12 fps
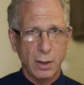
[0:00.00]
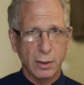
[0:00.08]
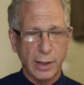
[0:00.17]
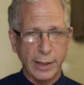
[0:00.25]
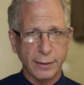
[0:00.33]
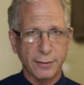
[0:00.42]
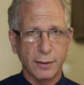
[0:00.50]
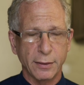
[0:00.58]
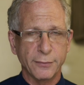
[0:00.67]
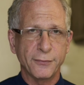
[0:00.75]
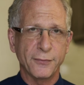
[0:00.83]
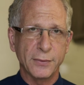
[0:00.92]
length
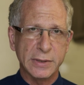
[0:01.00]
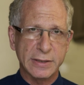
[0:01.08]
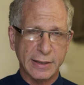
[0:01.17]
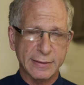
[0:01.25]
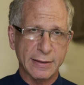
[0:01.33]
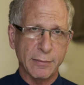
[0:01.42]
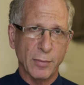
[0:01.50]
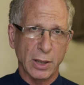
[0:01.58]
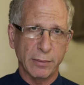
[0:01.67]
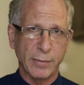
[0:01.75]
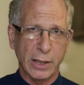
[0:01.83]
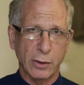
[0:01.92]
of
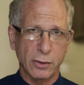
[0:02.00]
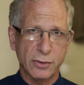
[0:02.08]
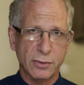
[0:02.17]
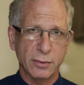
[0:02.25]
60mm.